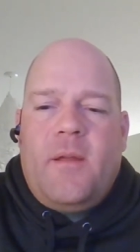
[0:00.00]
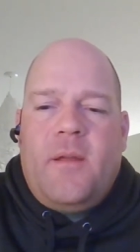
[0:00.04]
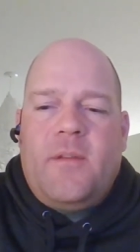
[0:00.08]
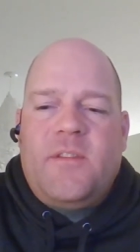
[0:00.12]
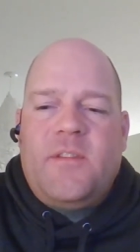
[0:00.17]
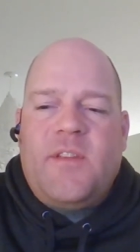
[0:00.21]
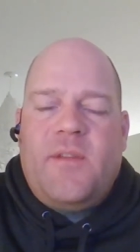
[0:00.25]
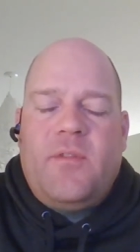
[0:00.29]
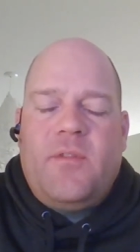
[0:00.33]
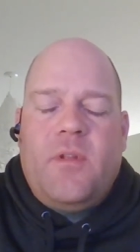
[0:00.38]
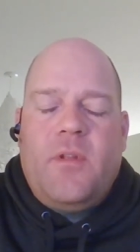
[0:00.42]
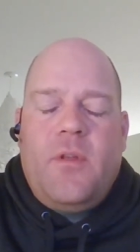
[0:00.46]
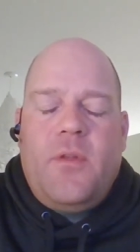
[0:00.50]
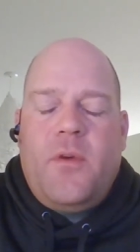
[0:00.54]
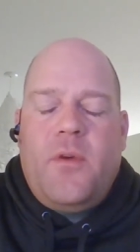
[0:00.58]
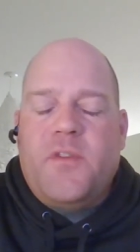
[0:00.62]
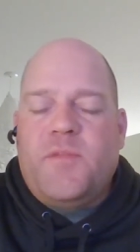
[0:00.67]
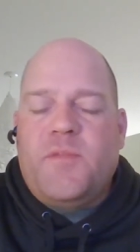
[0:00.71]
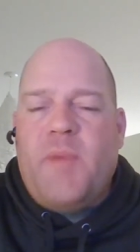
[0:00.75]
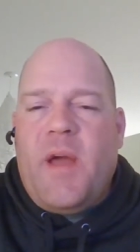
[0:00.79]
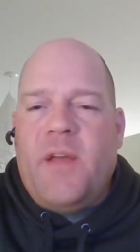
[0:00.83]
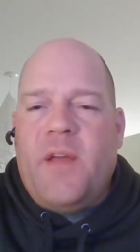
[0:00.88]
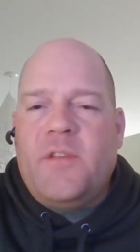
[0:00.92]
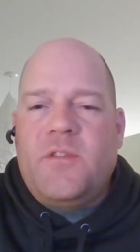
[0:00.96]
Several of
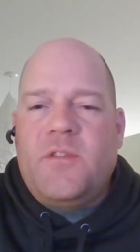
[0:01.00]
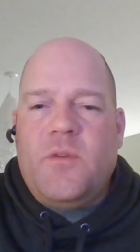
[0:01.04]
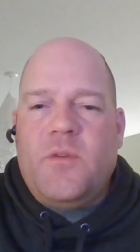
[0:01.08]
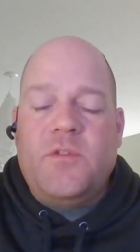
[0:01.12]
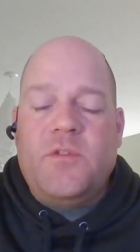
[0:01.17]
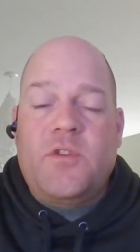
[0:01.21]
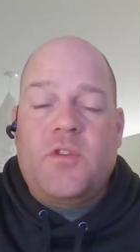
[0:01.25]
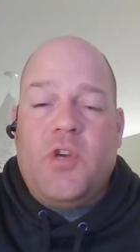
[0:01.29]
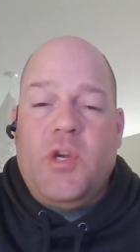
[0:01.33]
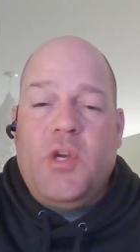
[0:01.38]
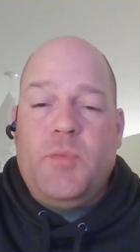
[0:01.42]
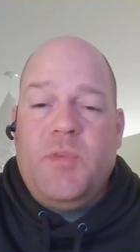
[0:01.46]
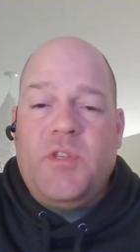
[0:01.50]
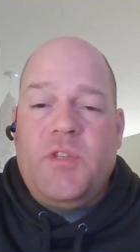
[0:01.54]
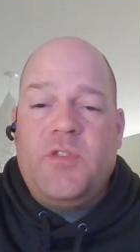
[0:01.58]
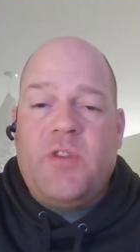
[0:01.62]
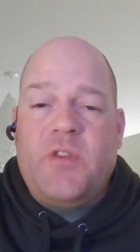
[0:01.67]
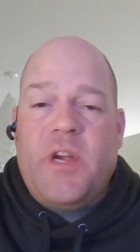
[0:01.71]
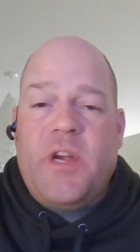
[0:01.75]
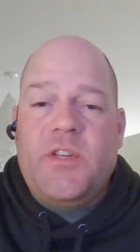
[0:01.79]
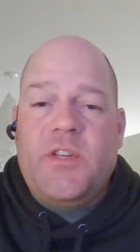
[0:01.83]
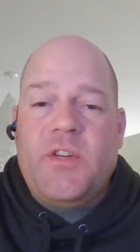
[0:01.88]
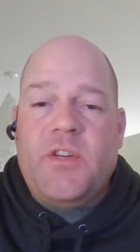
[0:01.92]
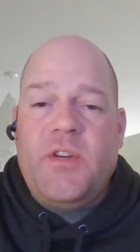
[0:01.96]
those milestones could be
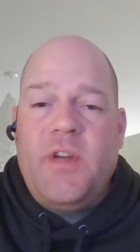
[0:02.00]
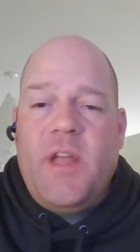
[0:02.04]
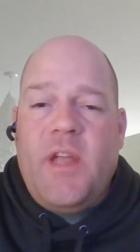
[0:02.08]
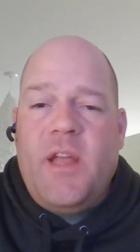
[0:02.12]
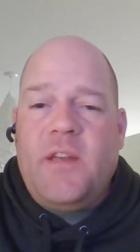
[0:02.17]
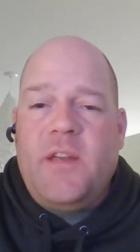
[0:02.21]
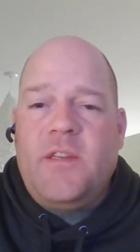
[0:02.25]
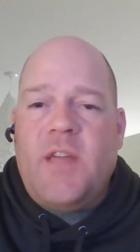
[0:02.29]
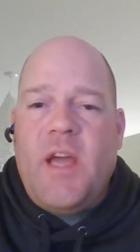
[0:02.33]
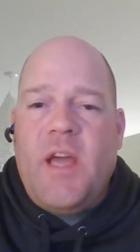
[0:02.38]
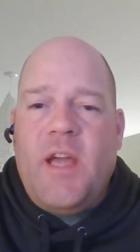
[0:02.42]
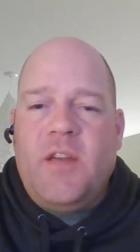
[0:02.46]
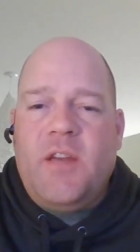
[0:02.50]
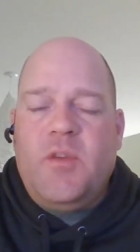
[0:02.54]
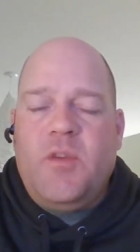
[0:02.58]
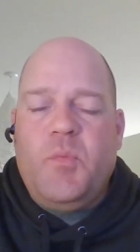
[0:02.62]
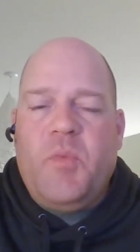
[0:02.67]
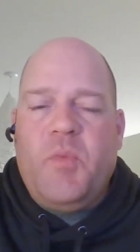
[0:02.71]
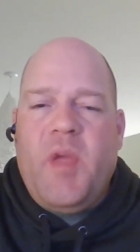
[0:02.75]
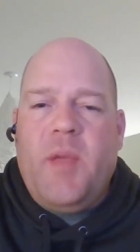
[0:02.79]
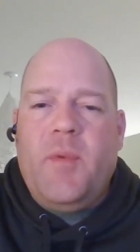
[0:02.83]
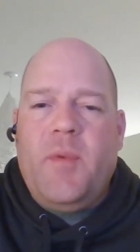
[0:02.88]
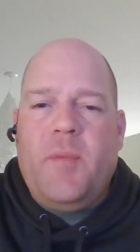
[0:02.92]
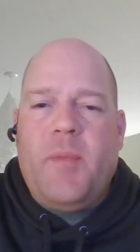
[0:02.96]
structured and tied to
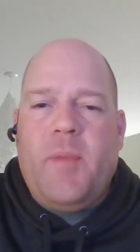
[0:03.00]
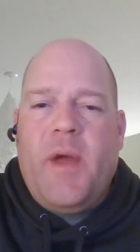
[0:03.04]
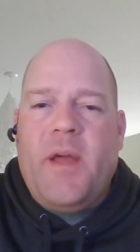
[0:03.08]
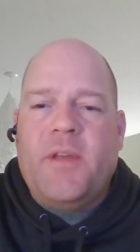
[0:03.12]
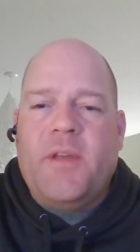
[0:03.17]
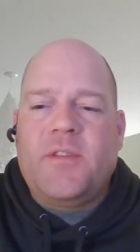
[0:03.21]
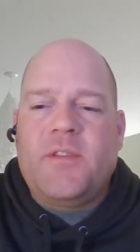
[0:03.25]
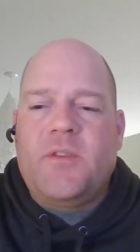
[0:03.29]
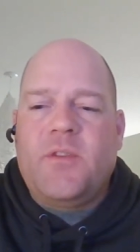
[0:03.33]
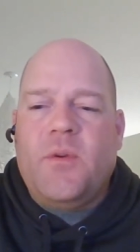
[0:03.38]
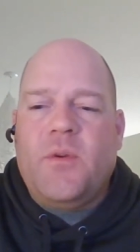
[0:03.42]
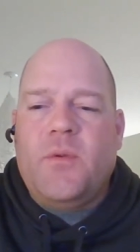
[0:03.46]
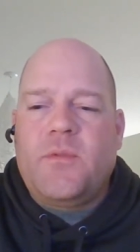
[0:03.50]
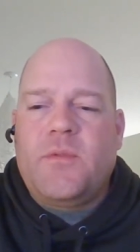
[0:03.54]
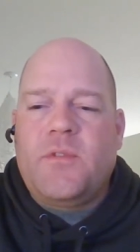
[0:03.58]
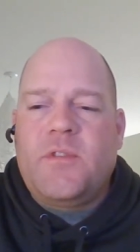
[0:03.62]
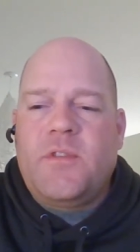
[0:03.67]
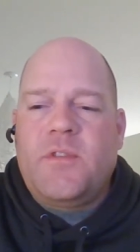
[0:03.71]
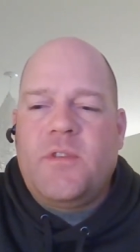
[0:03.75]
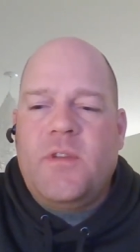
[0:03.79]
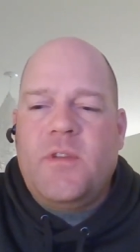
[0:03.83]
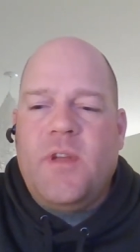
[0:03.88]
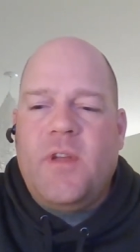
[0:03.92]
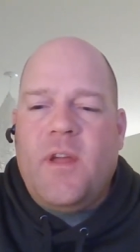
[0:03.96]
payment milestones,